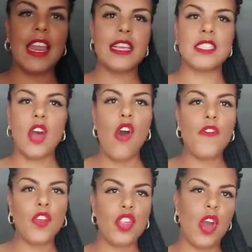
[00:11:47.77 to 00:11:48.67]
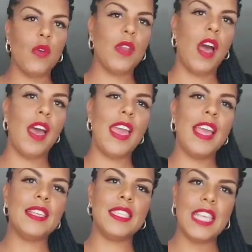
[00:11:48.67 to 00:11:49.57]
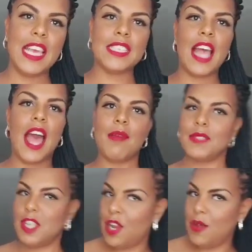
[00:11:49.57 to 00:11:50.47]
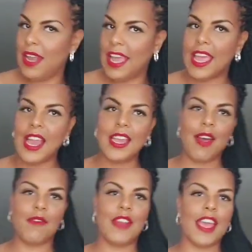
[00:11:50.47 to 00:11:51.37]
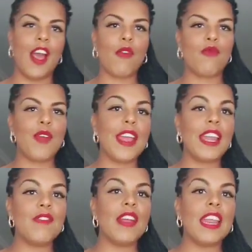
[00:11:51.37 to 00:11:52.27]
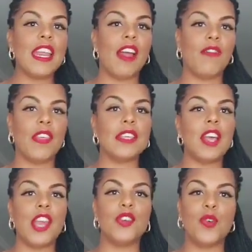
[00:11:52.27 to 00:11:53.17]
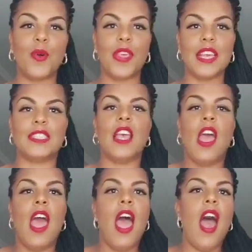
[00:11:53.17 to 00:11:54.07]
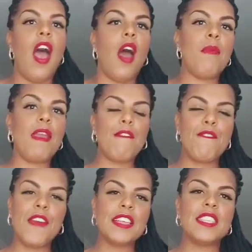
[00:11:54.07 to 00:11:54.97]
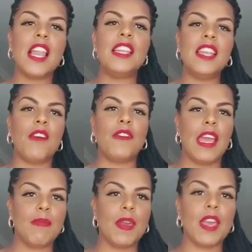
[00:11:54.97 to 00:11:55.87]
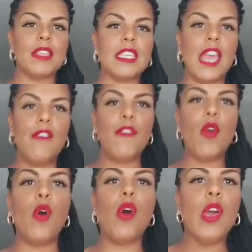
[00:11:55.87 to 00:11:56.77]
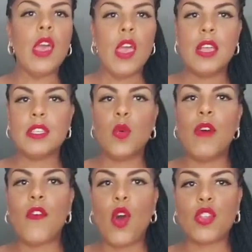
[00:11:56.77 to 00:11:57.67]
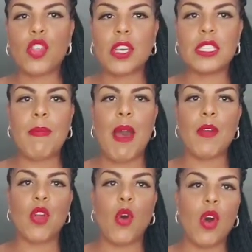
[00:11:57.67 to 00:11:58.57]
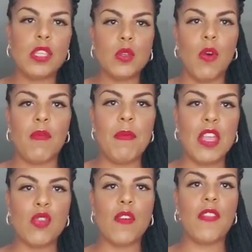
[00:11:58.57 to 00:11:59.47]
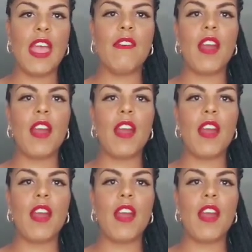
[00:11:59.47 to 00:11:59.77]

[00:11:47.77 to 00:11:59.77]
and it's off the shoulder. This is absolutely lovely. I really, really love this, I adore this. It fits lovely because if you're sort of conscious about your sort of midriff